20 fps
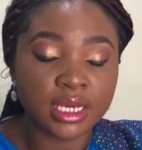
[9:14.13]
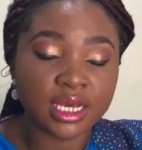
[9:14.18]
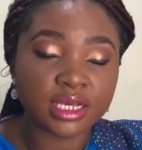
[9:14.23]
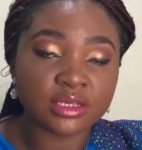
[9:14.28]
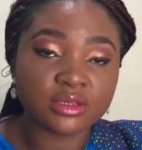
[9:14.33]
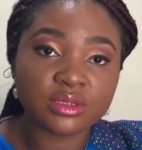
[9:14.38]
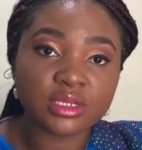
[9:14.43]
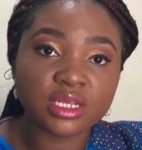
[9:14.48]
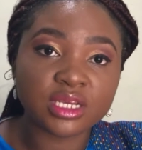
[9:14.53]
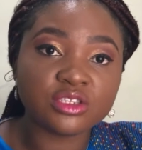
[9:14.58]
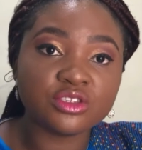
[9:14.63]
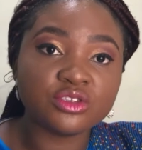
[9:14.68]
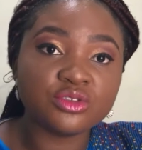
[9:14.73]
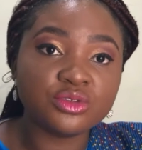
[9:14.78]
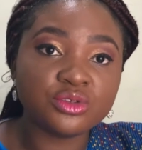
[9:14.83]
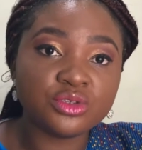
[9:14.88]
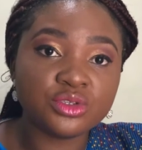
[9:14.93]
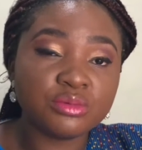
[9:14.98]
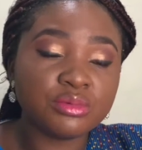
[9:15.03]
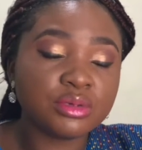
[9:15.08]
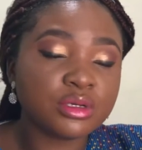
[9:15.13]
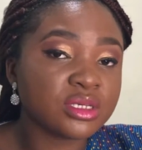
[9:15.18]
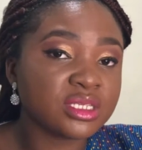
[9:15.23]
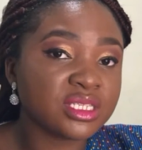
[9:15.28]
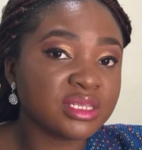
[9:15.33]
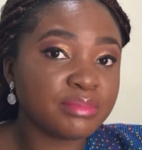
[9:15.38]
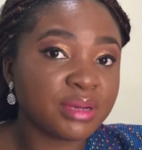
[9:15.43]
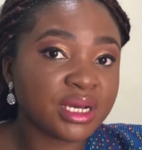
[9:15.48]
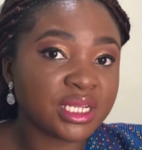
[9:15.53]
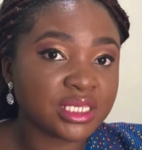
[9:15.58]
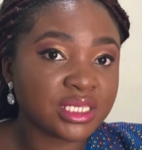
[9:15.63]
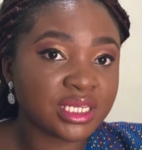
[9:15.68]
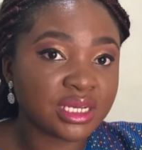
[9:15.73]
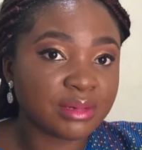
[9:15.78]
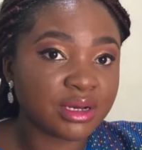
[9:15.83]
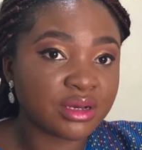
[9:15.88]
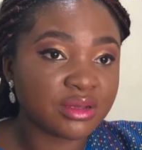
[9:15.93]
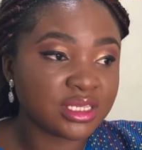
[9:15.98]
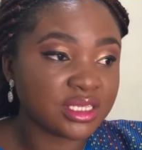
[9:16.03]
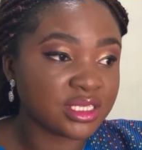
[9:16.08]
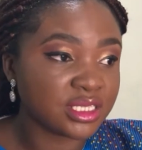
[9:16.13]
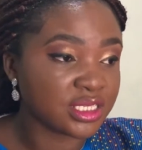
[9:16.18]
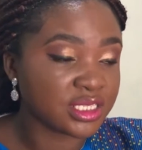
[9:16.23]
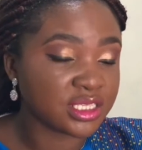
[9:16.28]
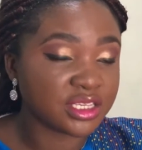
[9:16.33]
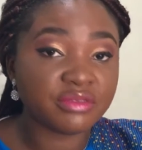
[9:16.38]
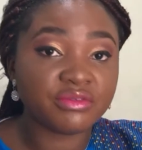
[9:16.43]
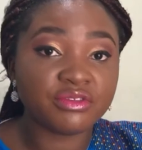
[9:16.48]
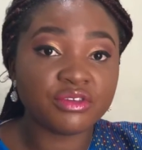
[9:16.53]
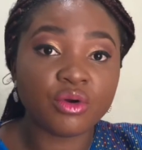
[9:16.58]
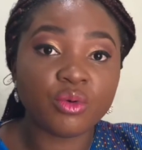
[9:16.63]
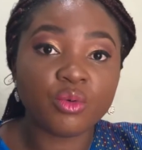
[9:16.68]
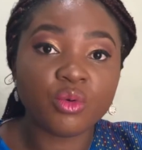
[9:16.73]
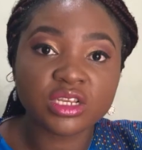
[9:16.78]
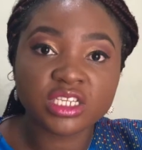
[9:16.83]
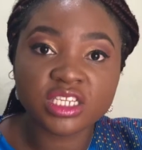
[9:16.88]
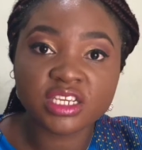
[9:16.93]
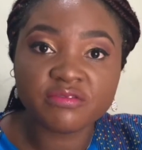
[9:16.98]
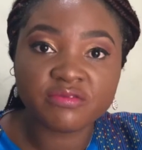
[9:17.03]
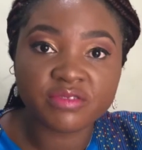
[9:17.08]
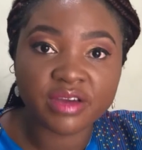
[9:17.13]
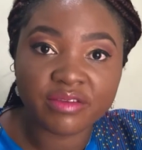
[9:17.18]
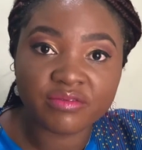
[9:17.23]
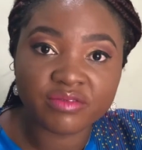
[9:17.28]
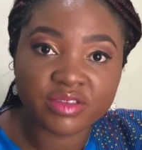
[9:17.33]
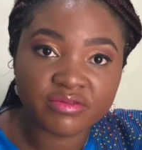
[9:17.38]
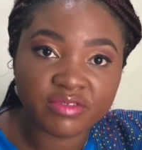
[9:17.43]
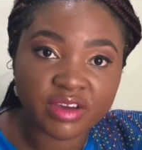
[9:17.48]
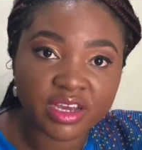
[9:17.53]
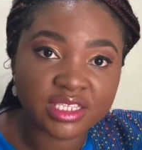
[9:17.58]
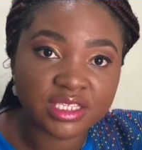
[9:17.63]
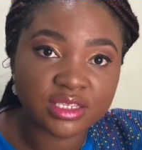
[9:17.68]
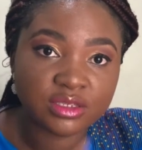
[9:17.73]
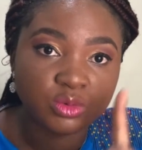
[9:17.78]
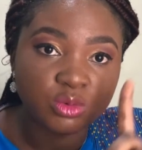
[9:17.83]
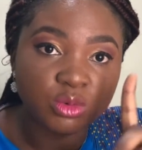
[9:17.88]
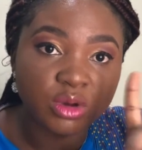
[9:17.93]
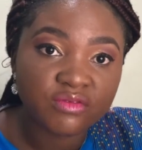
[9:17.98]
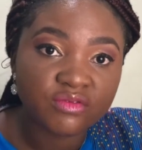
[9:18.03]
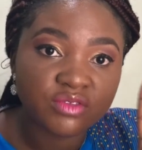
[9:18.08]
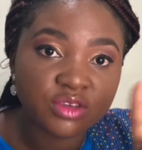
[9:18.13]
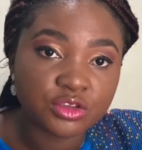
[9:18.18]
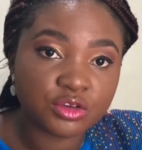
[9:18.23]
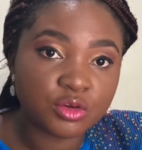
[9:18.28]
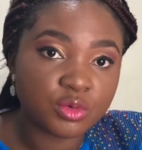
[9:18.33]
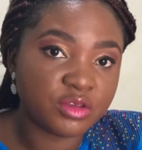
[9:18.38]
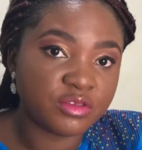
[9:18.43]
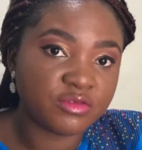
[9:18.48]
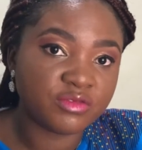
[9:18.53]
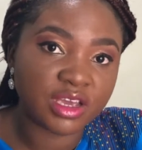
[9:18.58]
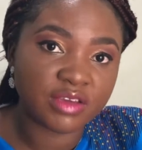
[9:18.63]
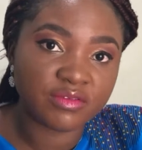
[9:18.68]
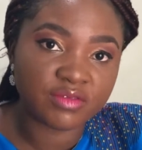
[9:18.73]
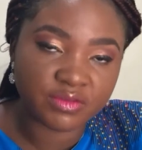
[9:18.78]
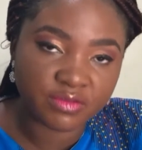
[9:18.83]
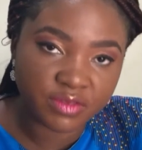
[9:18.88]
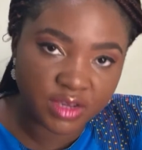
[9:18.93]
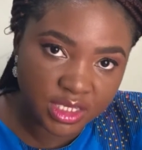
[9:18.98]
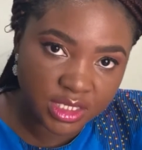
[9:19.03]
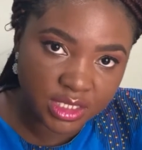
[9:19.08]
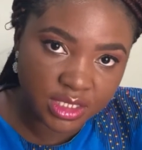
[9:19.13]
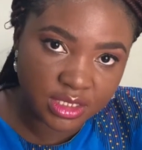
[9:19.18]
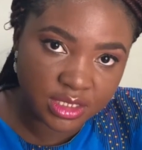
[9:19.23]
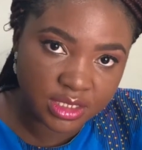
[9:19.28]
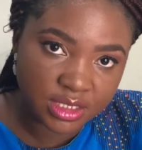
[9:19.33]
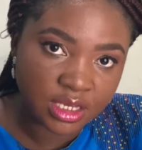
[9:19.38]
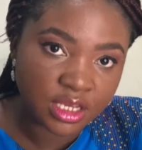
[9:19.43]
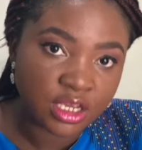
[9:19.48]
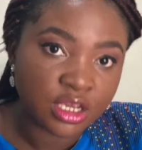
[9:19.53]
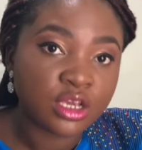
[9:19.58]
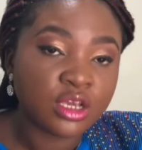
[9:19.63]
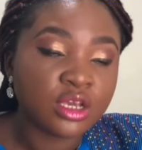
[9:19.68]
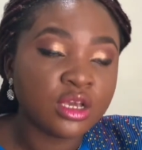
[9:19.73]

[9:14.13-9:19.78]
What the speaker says: As soon as YouTube, because the bad thing about this is, if you're watching 5 devices, one video with 5 devices,